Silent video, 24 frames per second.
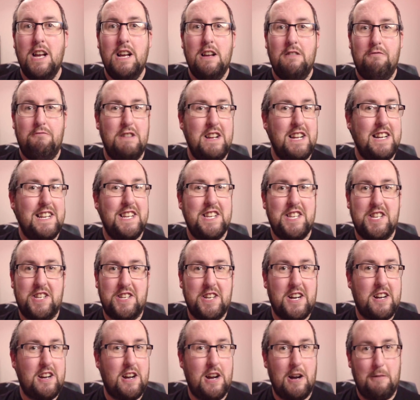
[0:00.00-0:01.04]
really
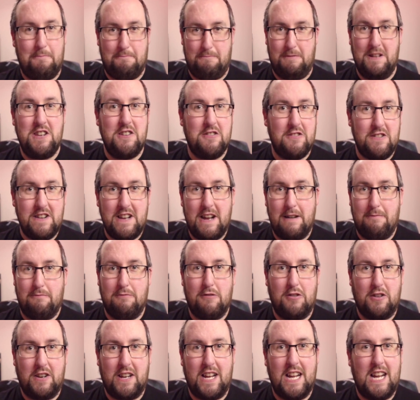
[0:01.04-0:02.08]
start upping your
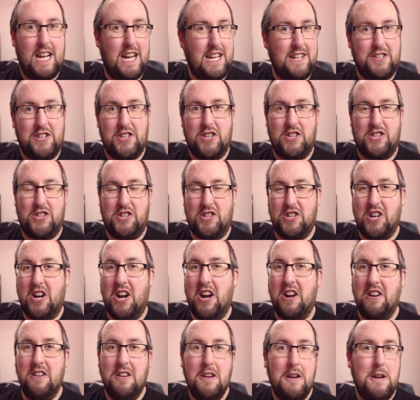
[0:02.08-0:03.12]
networking and
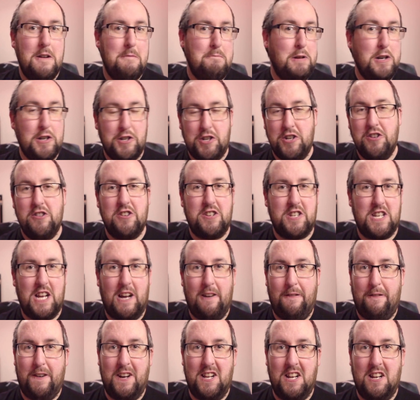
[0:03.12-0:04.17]
start pushing
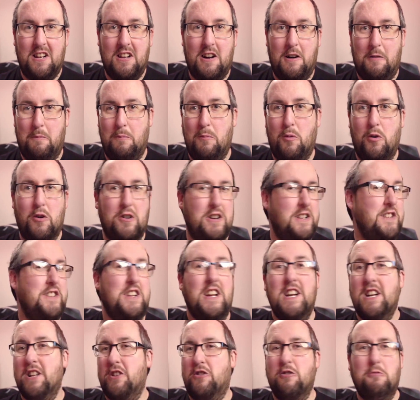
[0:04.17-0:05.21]
yourself out a lot more, and
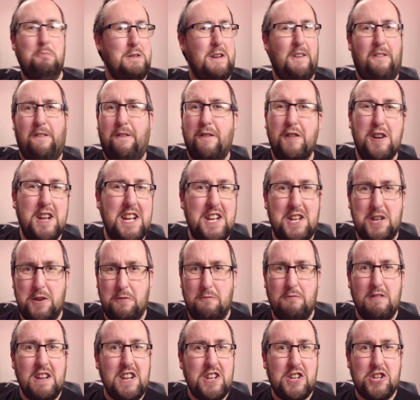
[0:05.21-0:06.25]
don't be afraid to
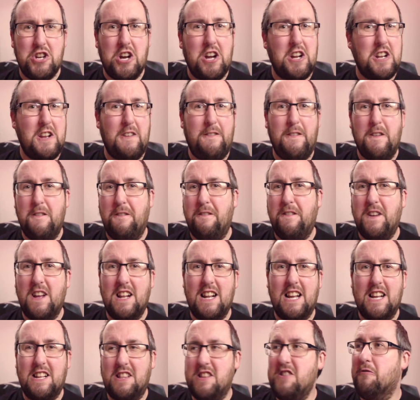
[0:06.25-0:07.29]
reach out if you feel
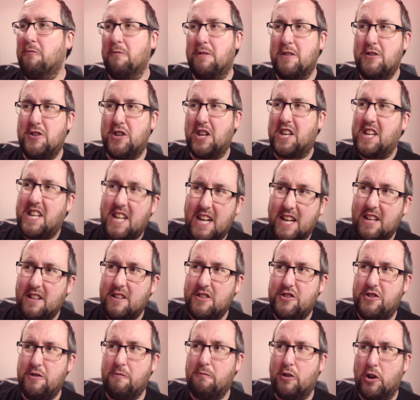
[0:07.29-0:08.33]
like, you know, there's a gig
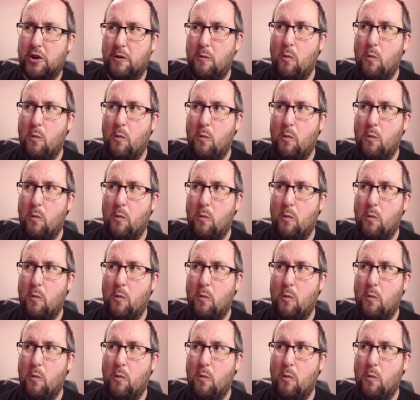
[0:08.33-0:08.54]
that you want to